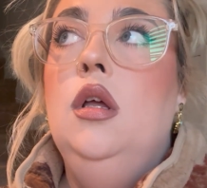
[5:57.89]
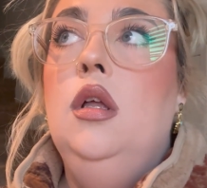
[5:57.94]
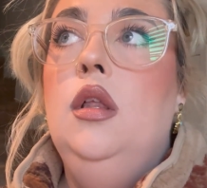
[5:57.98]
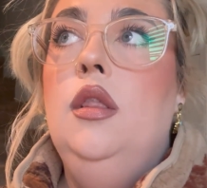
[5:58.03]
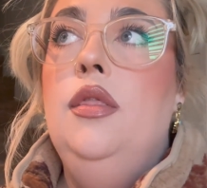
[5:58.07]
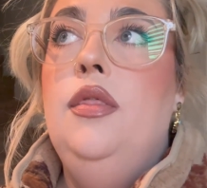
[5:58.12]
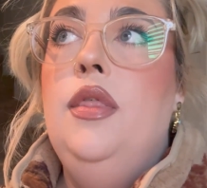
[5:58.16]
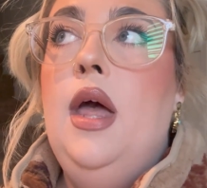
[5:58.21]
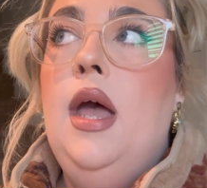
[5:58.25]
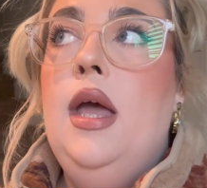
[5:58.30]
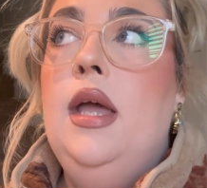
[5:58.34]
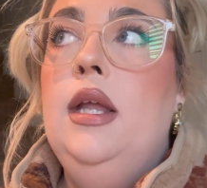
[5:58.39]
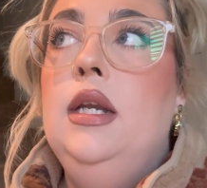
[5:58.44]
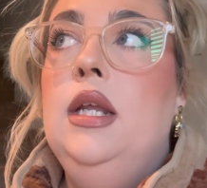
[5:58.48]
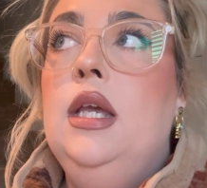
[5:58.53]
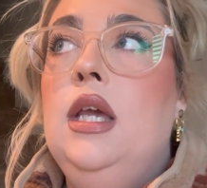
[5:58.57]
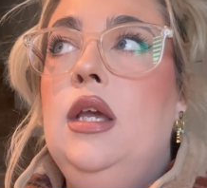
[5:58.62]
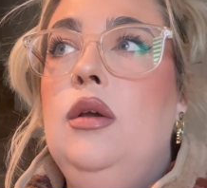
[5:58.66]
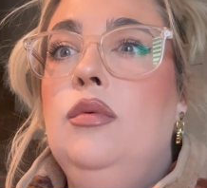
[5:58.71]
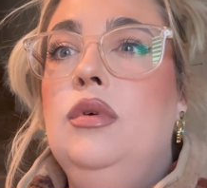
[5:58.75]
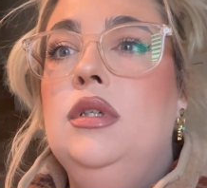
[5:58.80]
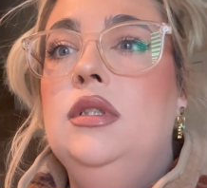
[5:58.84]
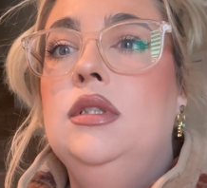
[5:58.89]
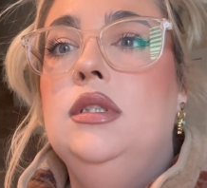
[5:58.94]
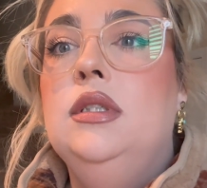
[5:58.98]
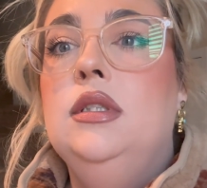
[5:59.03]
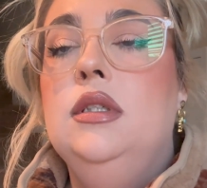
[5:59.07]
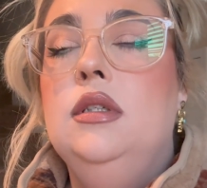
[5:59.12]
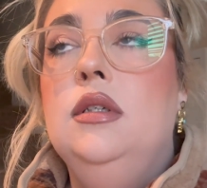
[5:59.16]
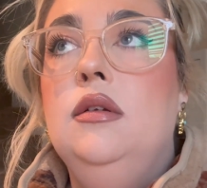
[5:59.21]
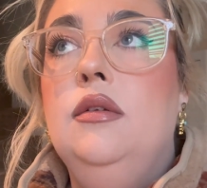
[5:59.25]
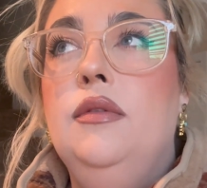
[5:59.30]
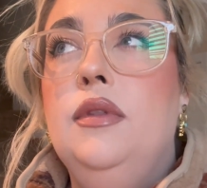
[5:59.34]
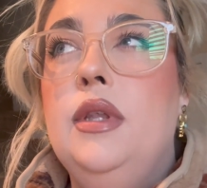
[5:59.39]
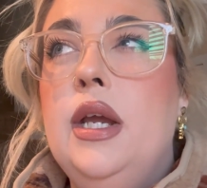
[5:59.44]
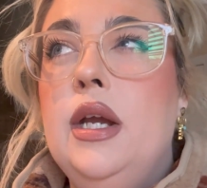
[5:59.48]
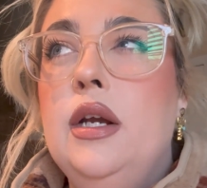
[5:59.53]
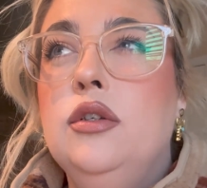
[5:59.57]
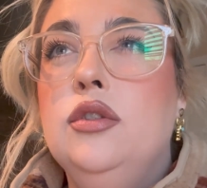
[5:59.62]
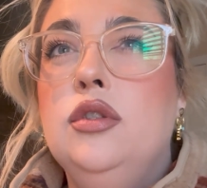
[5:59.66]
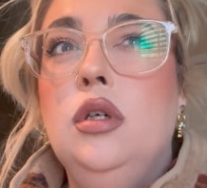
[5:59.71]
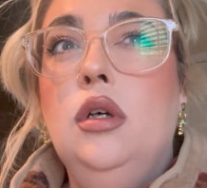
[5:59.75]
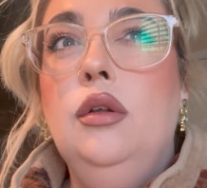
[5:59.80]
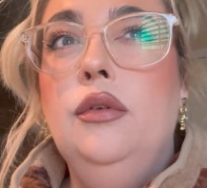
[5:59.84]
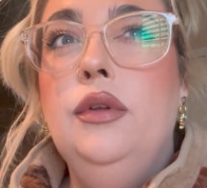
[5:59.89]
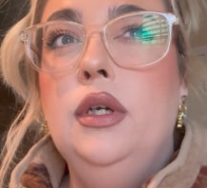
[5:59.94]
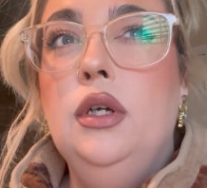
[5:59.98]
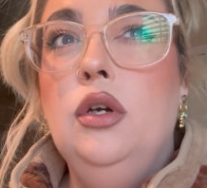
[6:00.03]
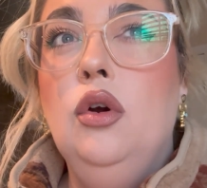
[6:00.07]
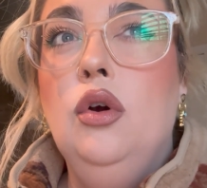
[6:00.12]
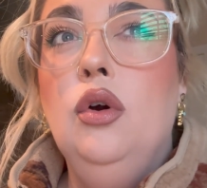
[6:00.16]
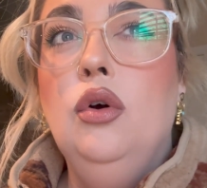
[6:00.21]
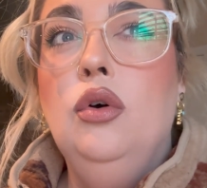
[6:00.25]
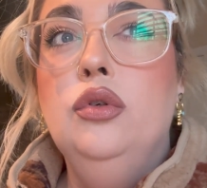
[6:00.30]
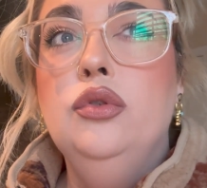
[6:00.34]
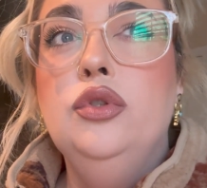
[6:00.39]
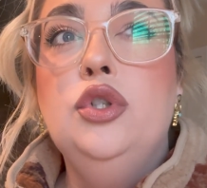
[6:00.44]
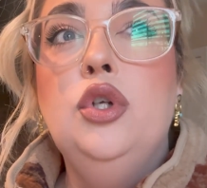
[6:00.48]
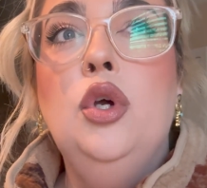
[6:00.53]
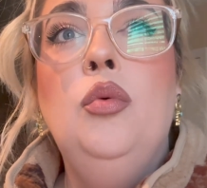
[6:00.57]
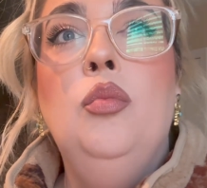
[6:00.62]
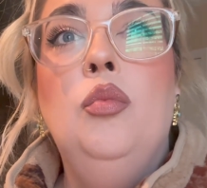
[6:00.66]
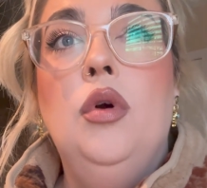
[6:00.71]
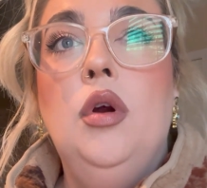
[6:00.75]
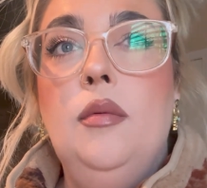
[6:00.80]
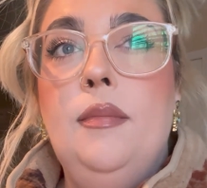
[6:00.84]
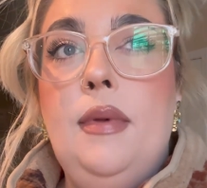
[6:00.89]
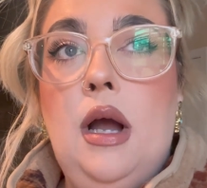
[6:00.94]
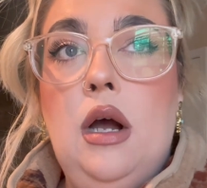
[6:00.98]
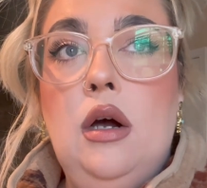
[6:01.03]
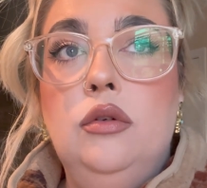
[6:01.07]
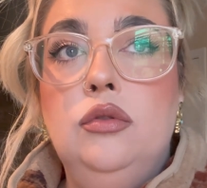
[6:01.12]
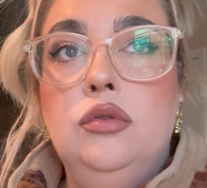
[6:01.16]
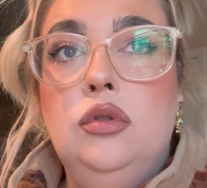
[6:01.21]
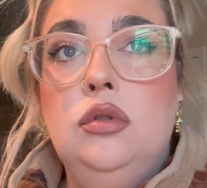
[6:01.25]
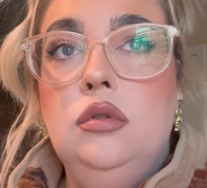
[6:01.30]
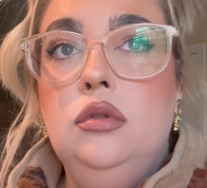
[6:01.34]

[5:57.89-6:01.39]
Then he was there till the girls were about